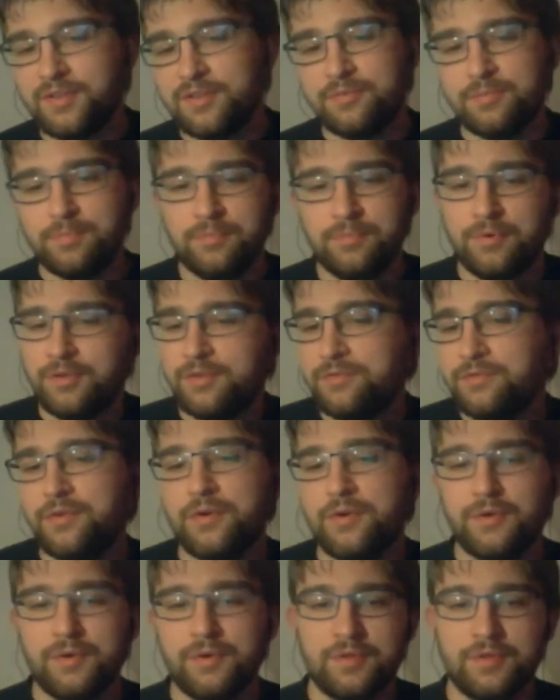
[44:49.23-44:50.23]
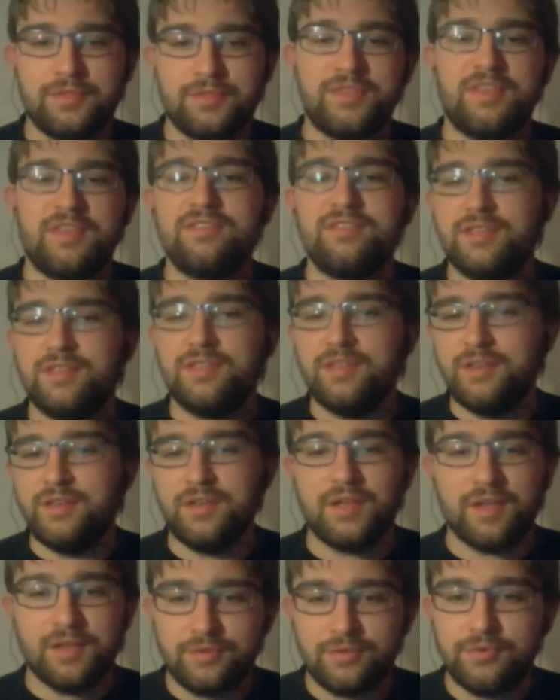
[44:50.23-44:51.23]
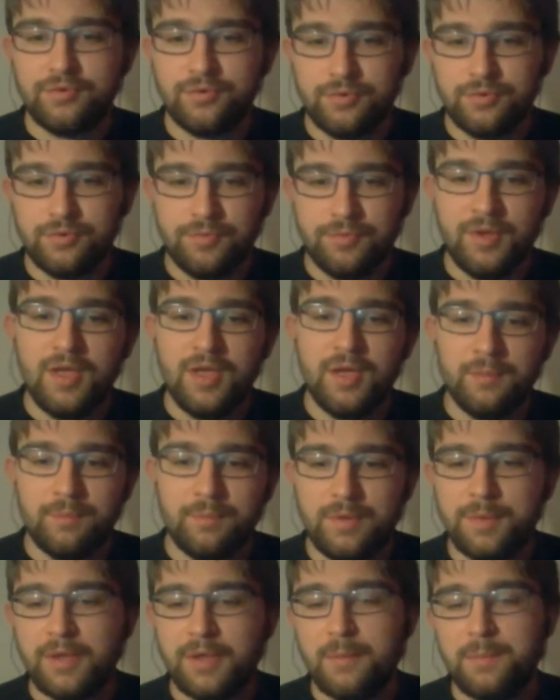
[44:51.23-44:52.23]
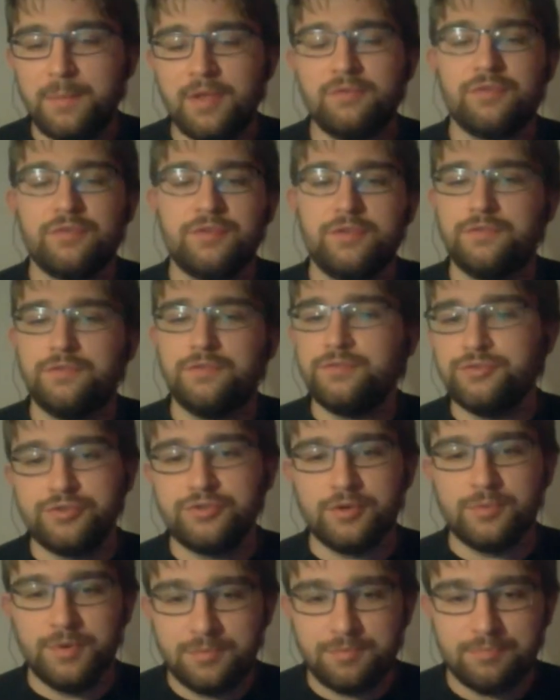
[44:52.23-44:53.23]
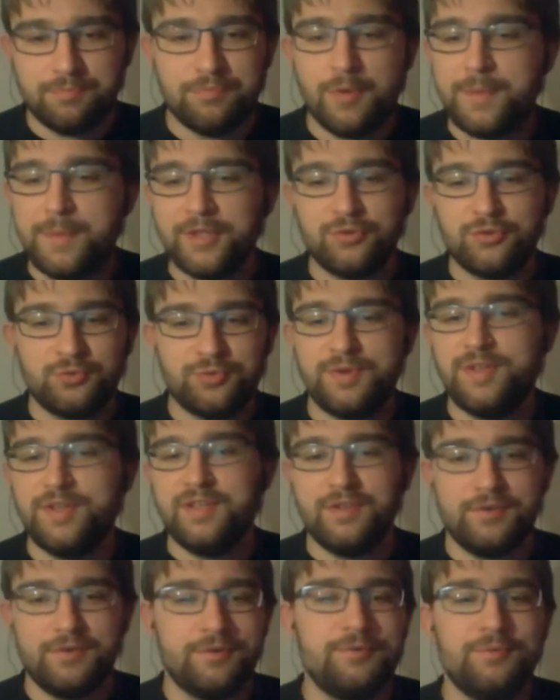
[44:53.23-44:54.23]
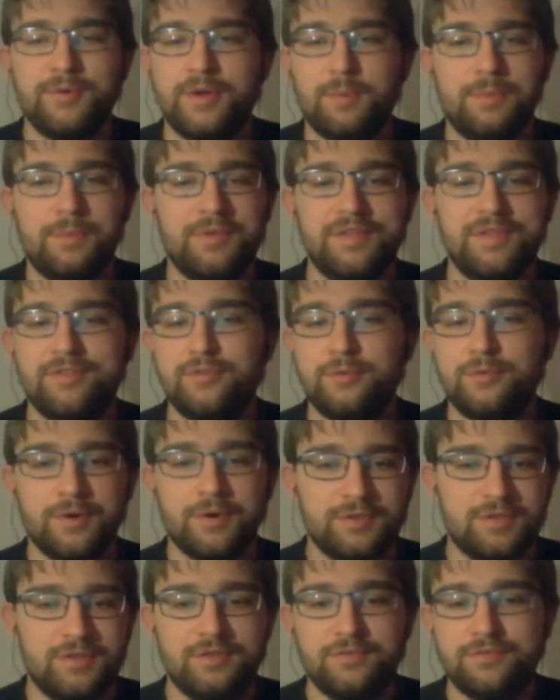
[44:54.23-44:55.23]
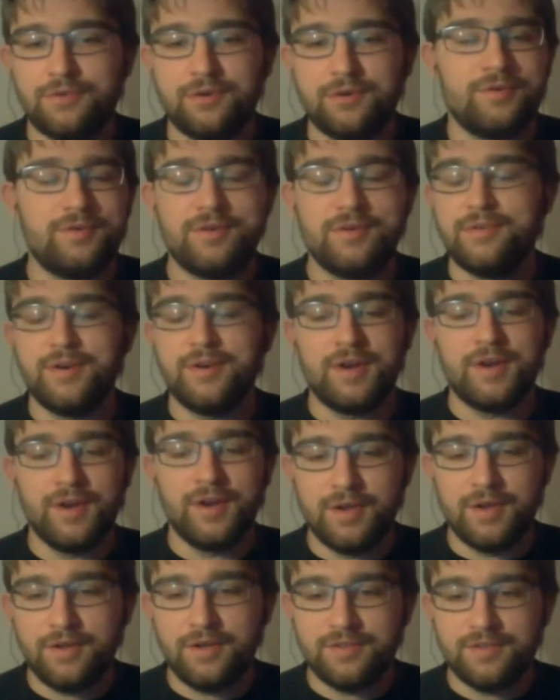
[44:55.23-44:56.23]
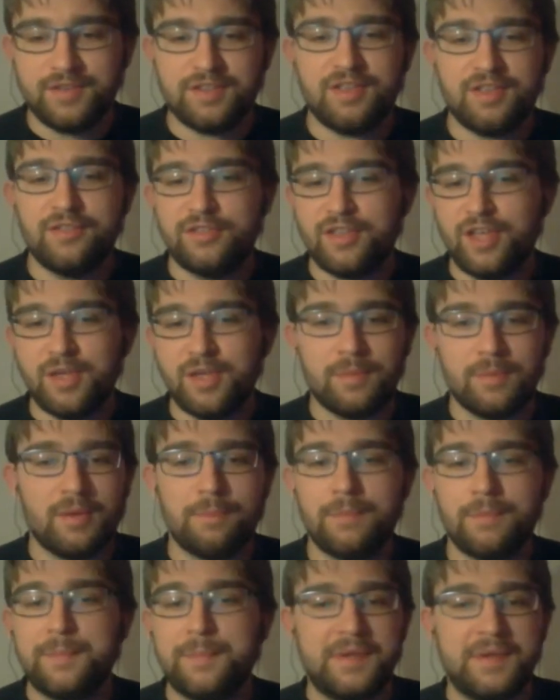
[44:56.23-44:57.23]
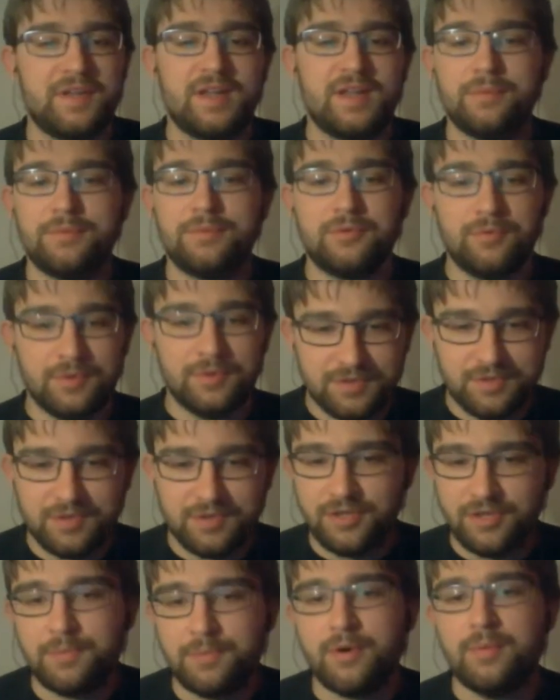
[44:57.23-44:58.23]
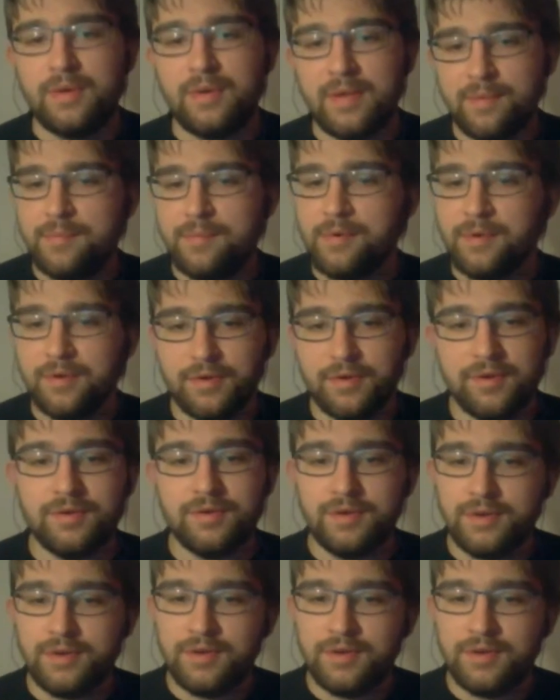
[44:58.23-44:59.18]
It's more for testing and to be prepared for the future. But Puppet 3 will be supported for a certain time by Puppet Lab, so it's not a problem.